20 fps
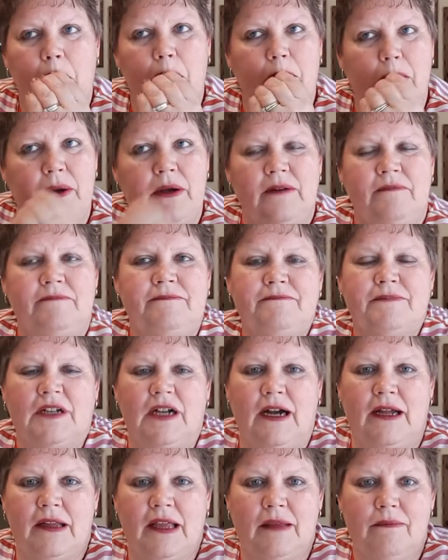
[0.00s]
God,
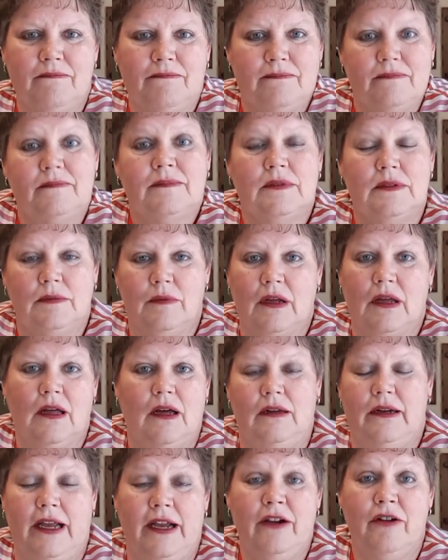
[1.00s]
got
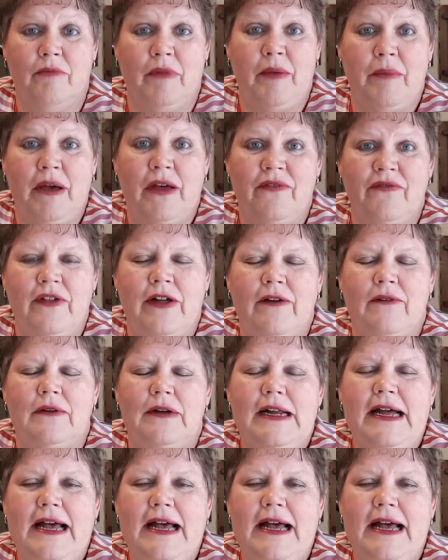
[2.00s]
hair in my mouth now.